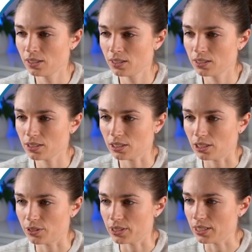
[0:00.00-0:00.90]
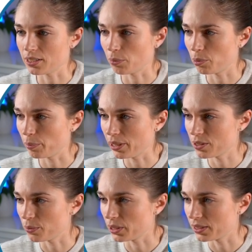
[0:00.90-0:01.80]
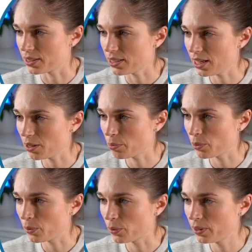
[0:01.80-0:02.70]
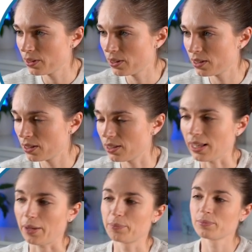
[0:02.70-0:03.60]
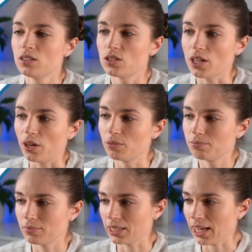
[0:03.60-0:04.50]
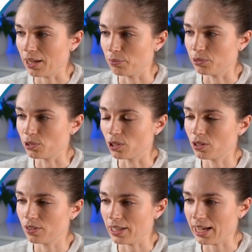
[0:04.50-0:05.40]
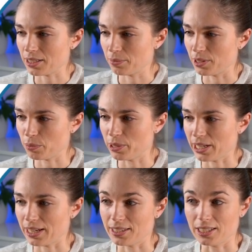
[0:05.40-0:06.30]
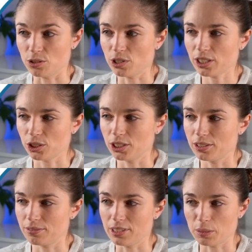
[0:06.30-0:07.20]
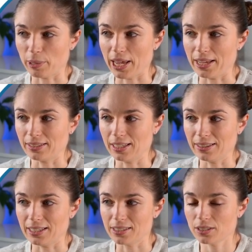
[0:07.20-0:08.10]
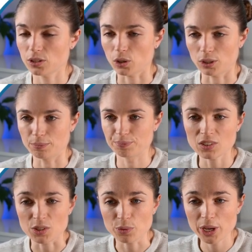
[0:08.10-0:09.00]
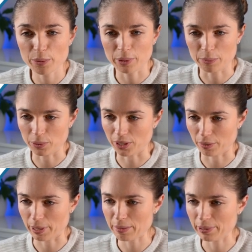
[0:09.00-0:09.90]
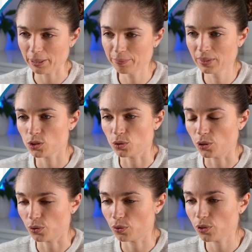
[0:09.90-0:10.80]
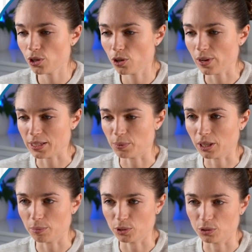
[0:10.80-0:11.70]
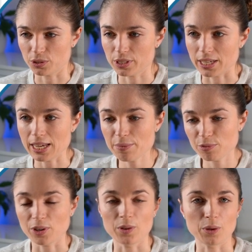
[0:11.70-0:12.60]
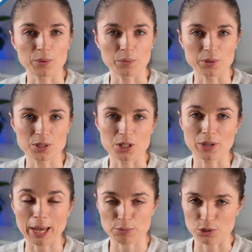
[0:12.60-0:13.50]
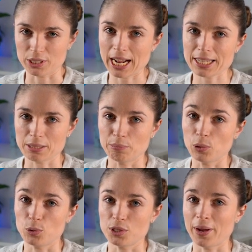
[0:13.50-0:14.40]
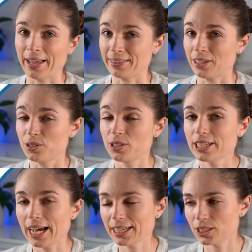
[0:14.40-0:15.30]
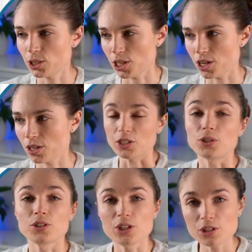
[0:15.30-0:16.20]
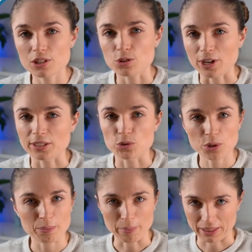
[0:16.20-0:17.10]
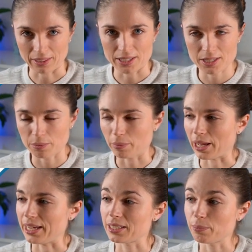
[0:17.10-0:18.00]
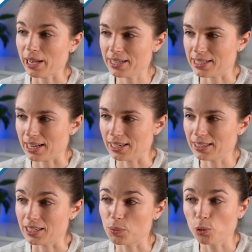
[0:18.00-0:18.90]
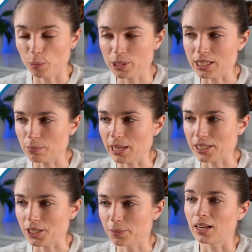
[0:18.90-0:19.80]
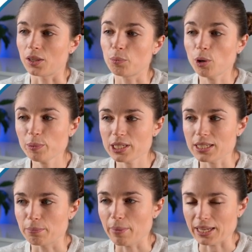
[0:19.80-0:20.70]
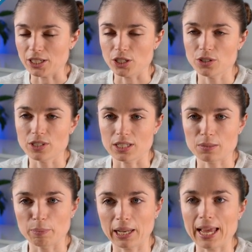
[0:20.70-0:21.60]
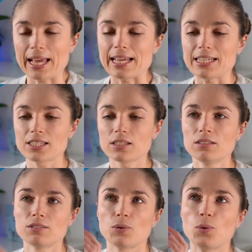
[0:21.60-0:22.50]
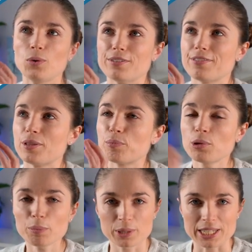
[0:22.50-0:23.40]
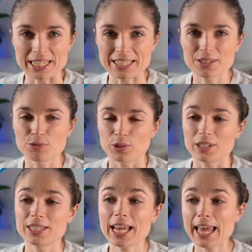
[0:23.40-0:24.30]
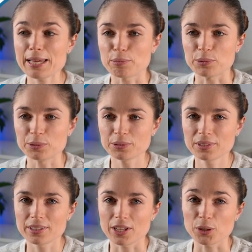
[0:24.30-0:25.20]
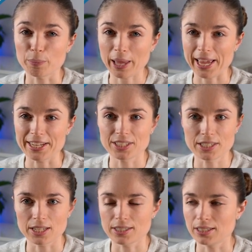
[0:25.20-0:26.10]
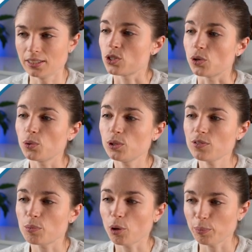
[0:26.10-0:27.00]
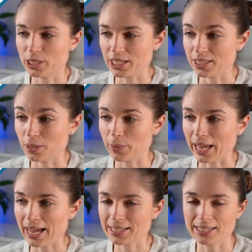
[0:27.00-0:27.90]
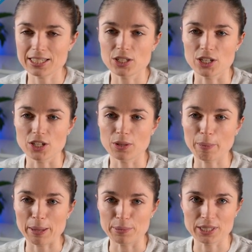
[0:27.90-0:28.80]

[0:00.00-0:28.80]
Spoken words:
Let's close these up a bit so we can see them all. There. So again, we've got the atom that's been tagged as introduction displaying in this column. So if we open up another paper, scroll through as we come across the info that we want to capture as an atom, but also add those tags to, you can use the drag and drop method by expanding this properties menu. Now the properties menu displays all of the properties for the table that your page sits in. So all of the properties that we added into the papers